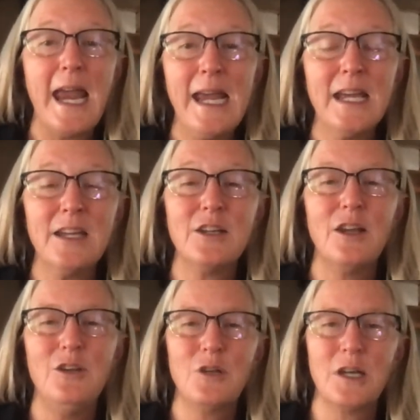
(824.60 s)
and
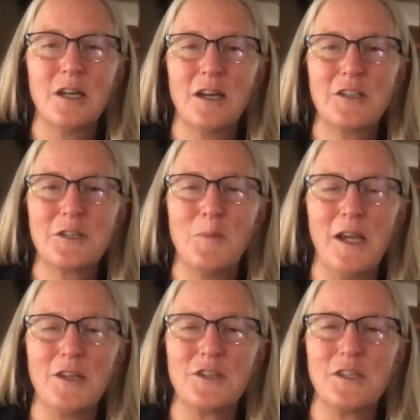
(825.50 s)
you can
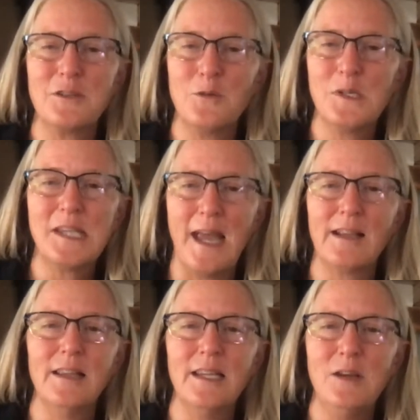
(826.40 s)
customize it to
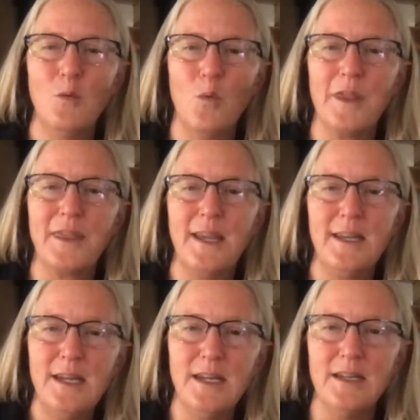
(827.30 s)
exactly what they
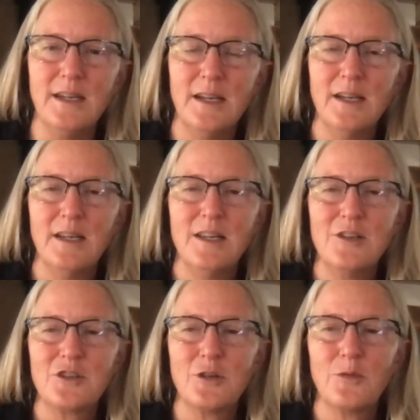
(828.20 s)
need.
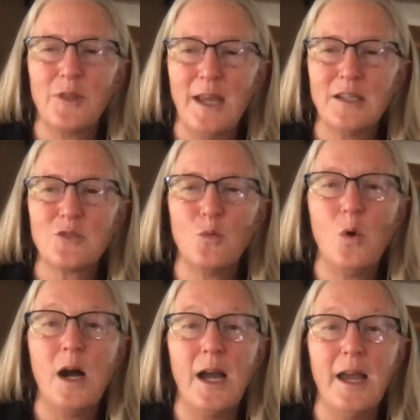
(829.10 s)
So that's
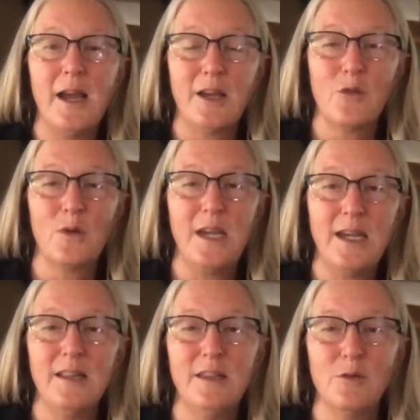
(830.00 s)
why I
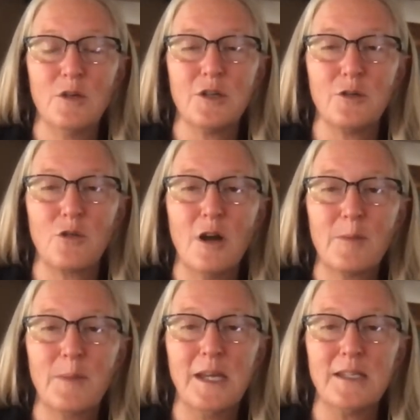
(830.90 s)
created the original
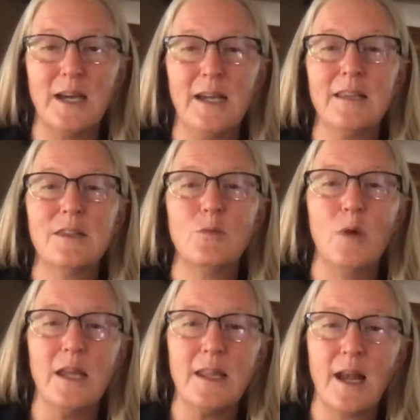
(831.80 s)
CrockPet diet the
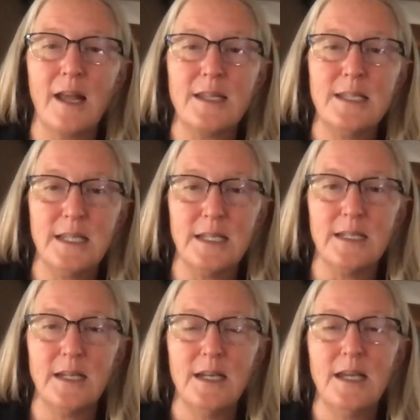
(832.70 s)
way that I
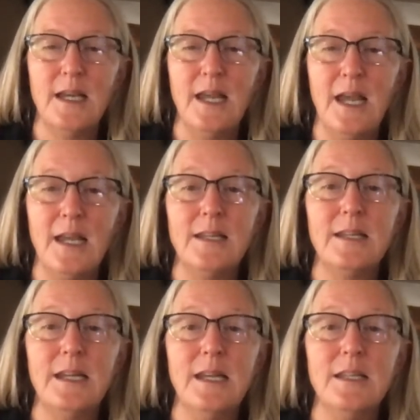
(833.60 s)
did.
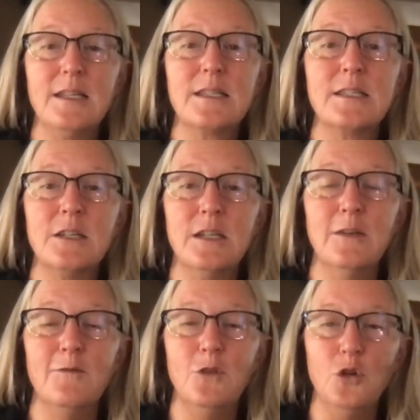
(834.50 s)
And it is to
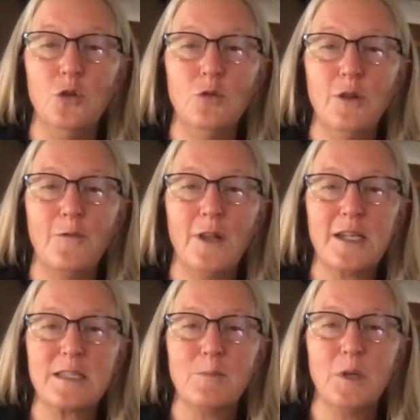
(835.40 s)
give you the
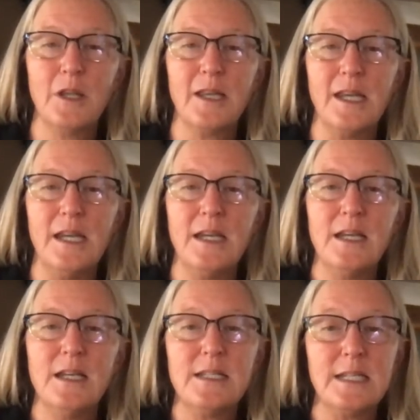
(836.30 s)
flexibility
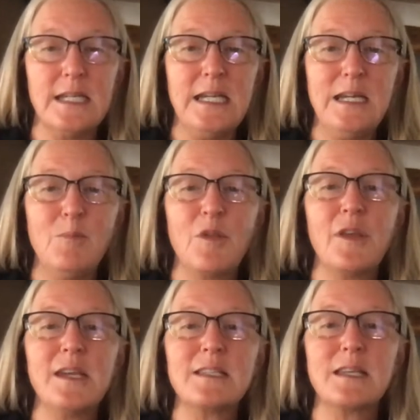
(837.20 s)
to keep
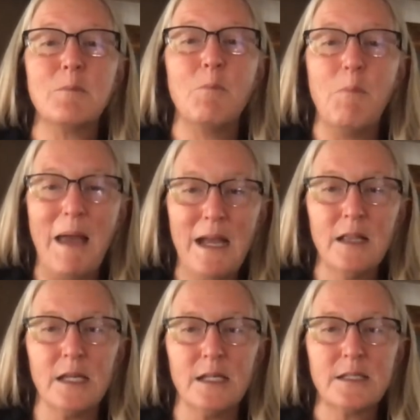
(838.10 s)
things in
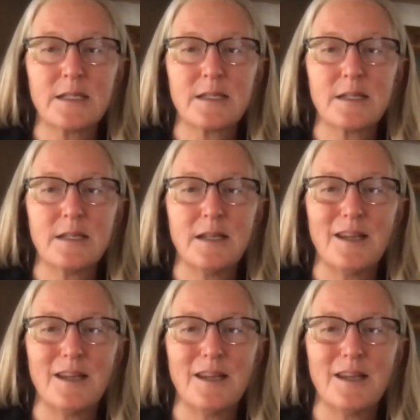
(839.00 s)
balance